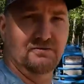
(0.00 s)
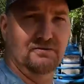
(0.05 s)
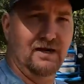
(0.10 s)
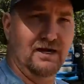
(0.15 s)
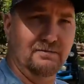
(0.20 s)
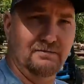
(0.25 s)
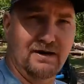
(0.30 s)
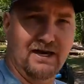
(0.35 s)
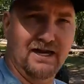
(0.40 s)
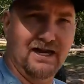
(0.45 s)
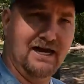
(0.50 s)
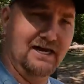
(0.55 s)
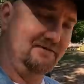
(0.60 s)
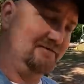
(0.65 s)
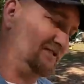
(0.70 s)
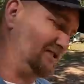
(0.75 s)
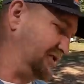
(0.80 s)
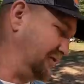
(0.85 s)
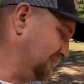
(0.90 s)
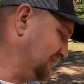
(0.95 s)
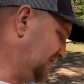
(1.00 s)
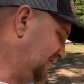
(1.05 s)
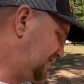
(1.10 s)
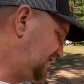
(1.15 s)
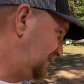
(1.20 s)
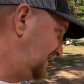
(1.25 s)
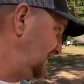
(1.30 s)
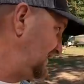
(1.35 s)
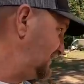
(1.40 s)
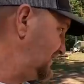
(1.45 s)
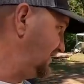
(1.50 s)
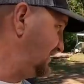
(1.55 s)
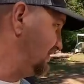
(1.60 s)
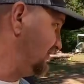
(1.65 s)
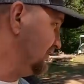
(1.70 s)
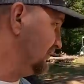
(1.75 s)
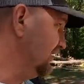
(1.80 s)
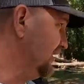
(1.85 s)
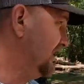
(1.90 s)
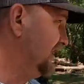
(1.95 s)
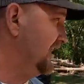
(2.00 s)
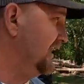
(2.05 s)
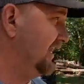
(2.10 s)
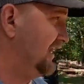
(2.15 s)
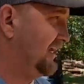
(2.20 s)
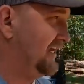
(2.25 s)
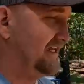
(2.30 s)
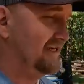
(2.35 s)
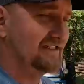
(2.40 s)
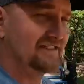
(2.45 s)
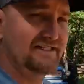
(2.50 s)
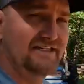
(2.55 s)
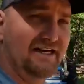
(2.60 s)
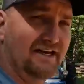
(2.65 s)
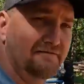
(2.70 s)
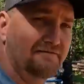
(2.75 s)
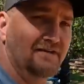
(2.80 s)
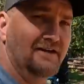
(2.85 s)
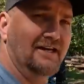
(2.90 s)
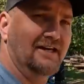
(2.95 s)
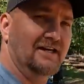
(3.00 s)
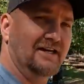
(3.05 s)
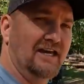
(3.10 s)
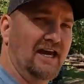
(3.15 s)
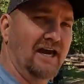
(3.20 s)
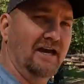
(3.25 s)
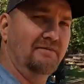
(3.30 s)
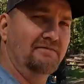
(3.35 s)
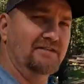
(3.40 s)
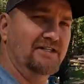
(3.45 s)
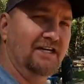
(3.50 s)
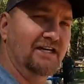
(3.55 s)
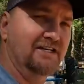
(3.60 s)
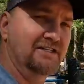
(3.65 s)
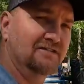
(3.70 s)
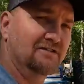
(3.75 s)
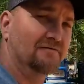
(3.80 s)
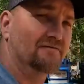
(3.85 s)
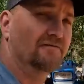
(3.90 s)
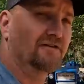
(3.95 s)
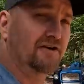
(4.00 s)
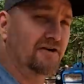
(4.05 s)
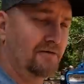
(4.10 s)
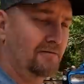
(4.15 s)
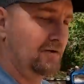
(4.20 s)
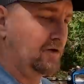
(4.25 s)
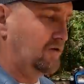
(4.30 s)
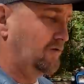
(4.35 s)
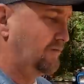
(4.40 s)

to make my life so much easier, and it's definitely a game changer for Come